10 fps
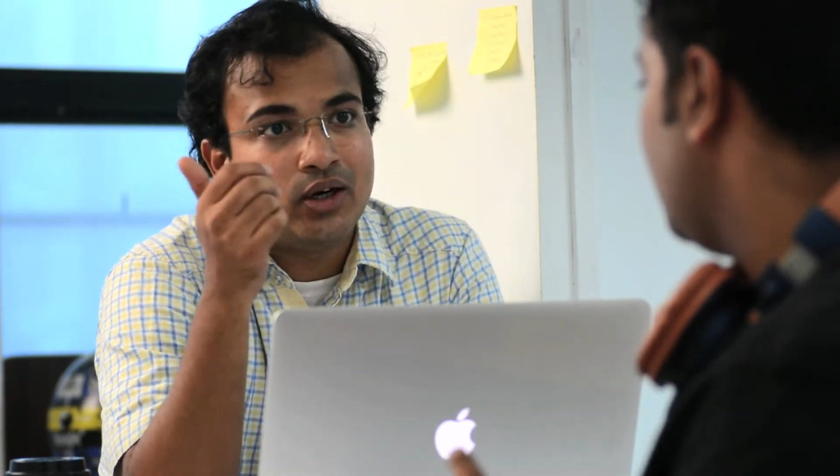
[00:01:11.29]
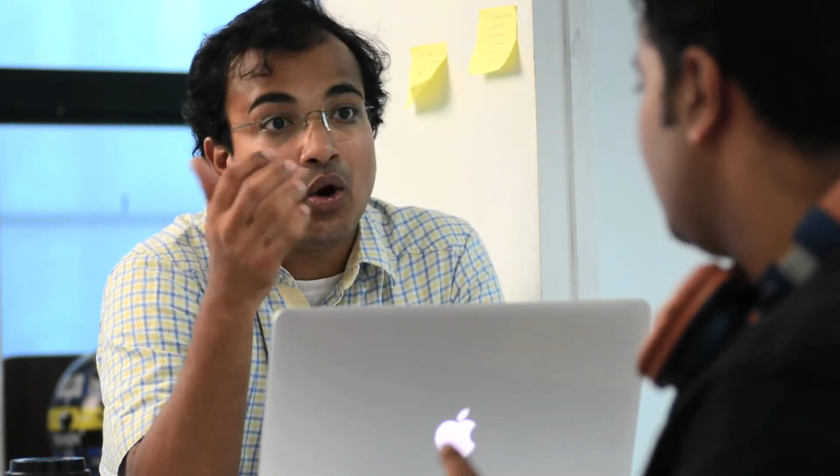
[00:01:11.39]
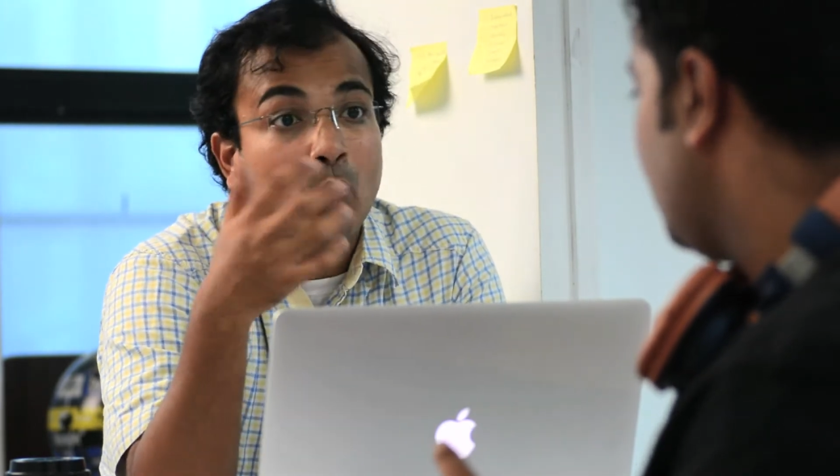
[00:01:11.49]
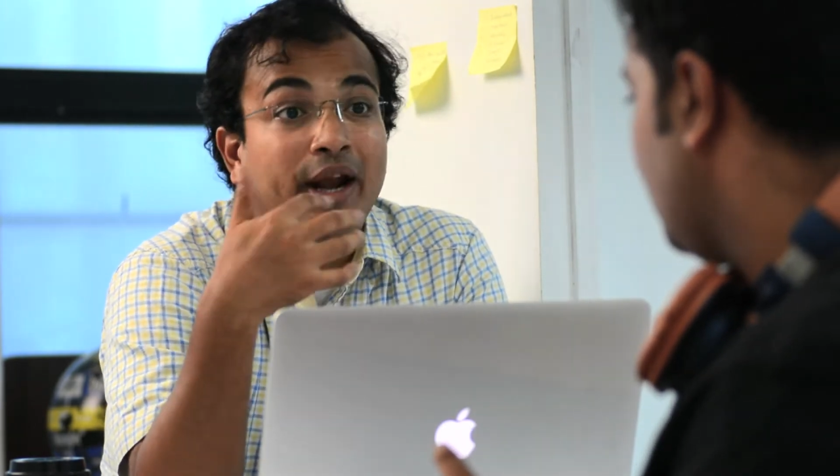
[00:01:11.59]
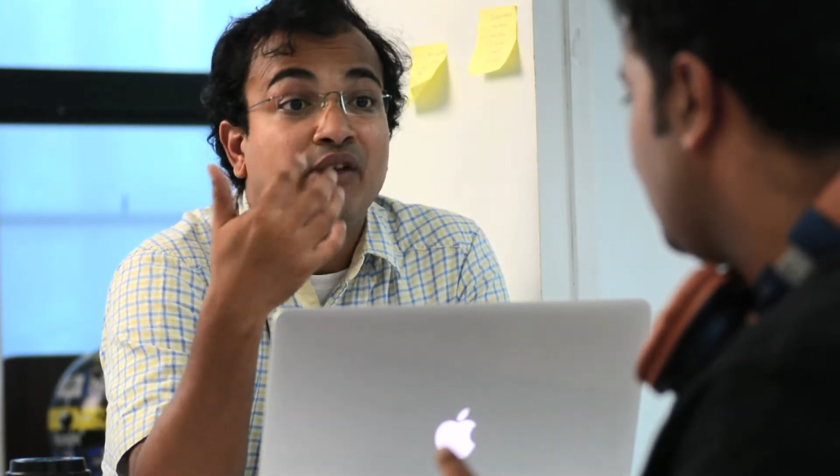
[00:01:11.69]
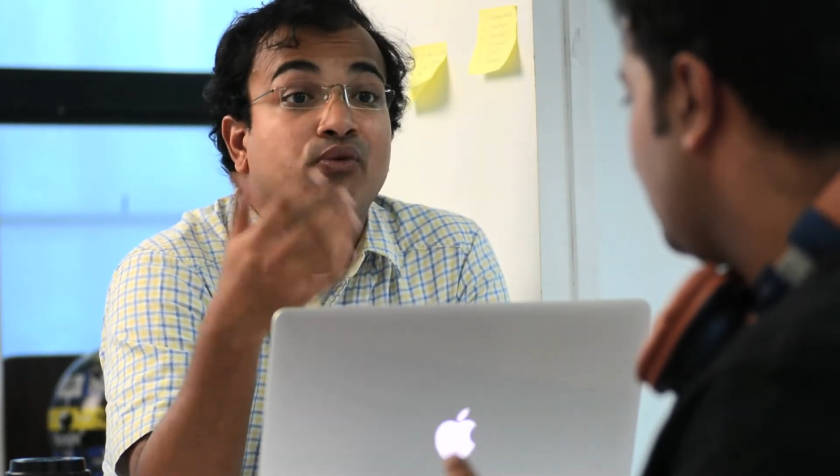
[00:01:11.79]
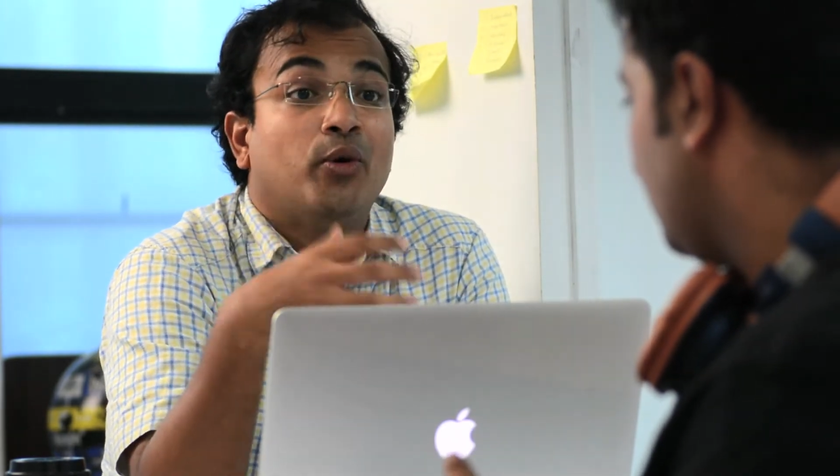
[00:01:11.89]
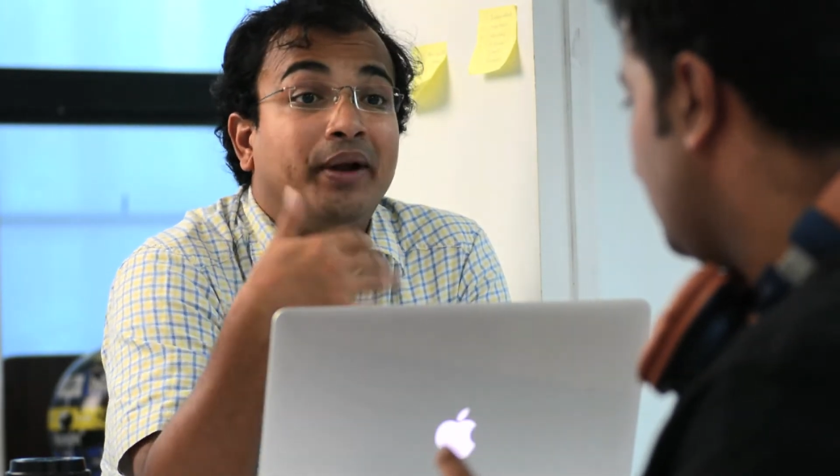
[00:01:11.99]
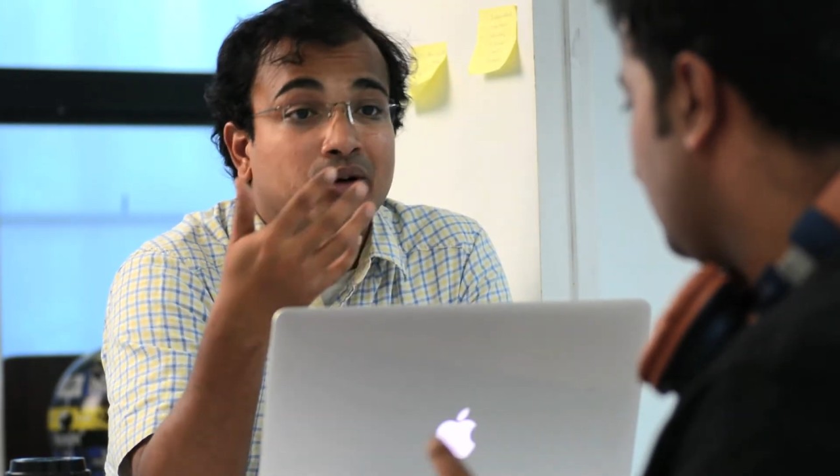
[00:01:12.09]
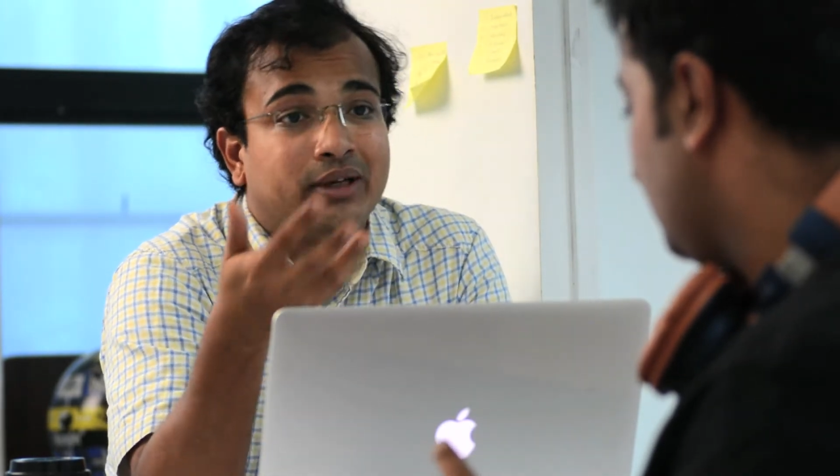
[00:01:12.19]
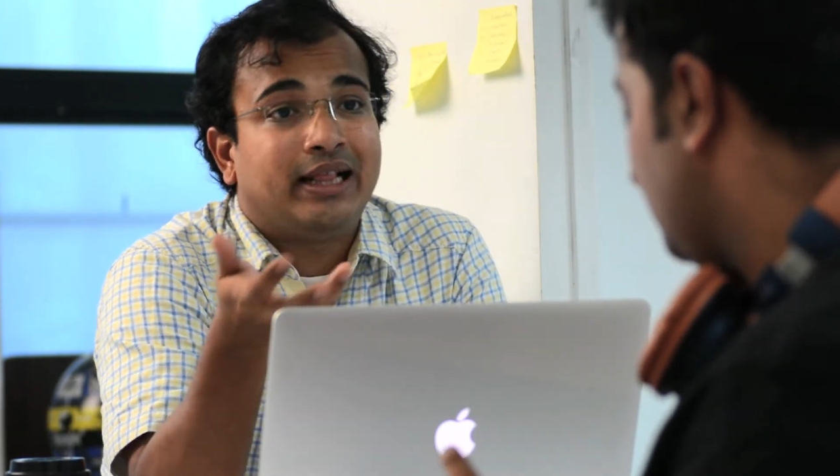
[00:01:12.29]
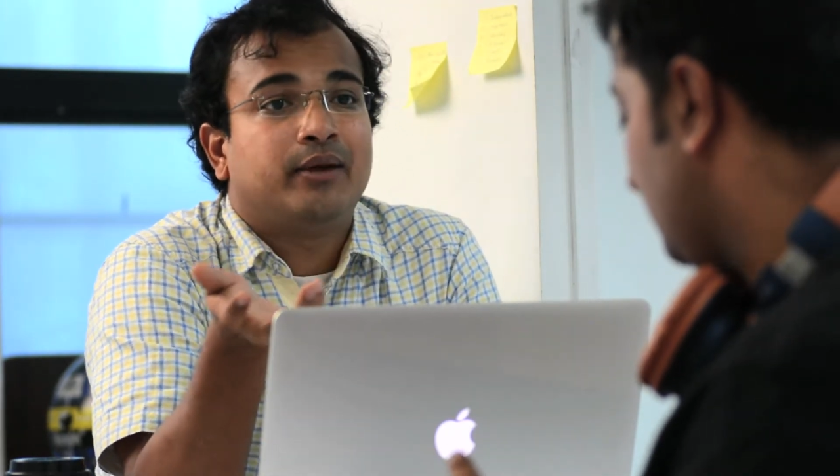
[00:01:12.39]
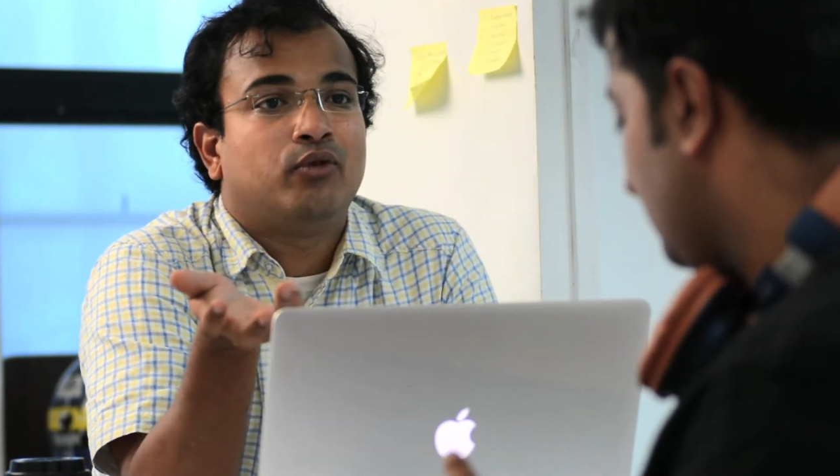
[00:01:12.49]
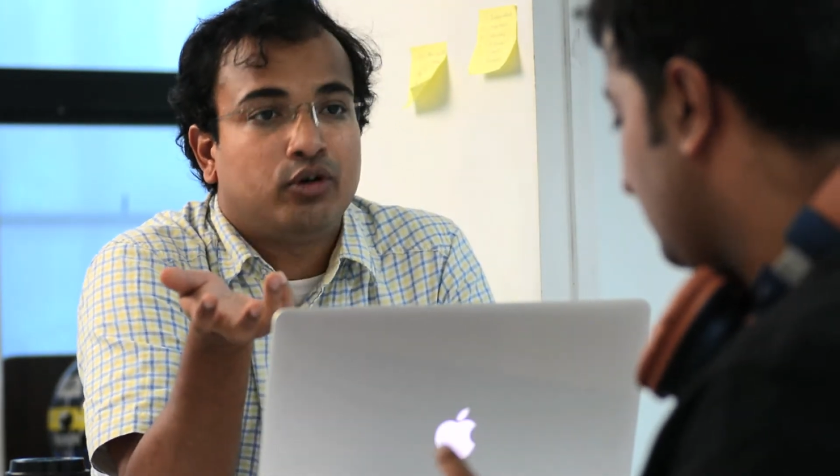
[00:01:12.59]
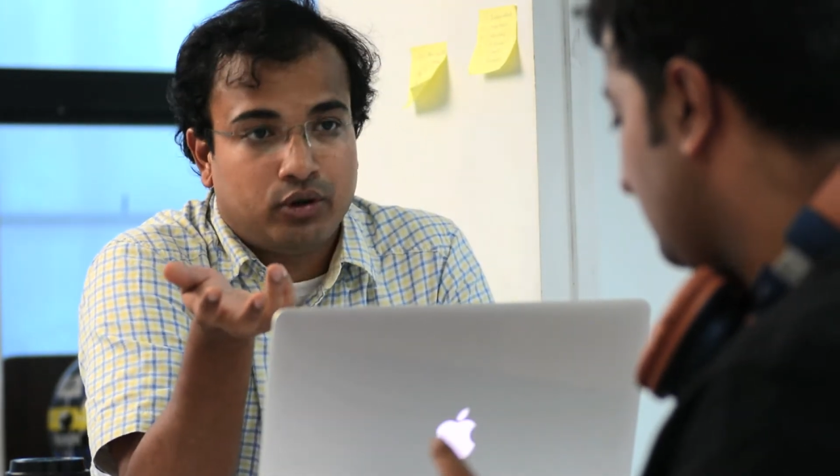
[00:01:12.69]
not waiting for me to tell
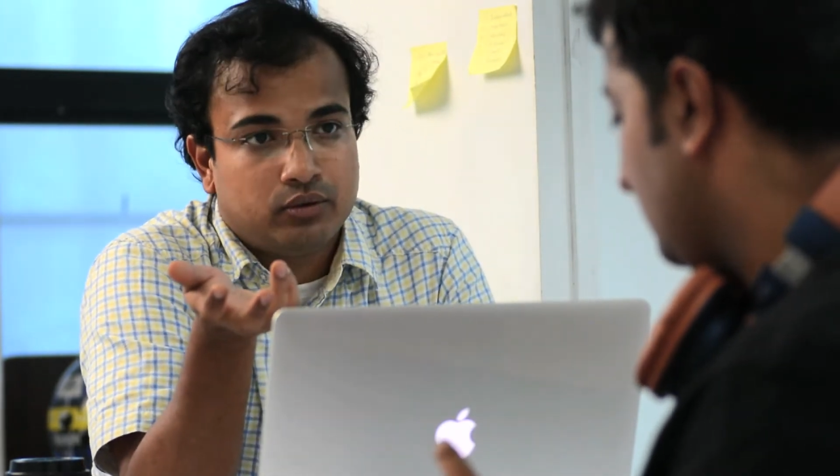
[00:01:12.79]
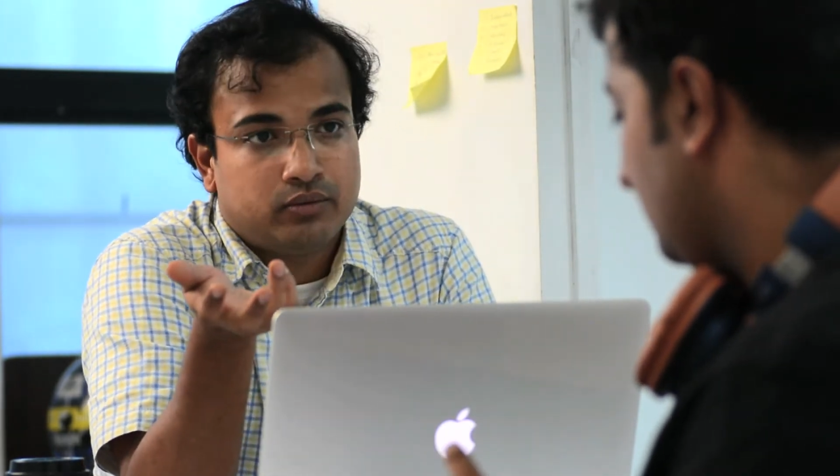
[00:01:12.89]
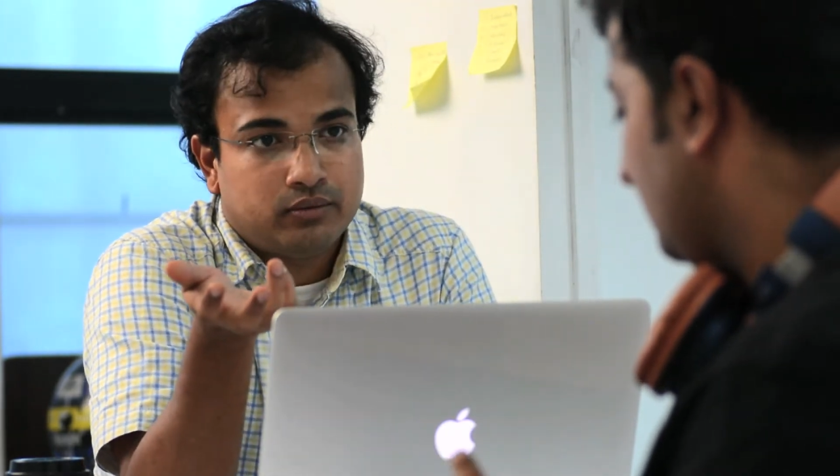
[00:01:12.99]
them what to do.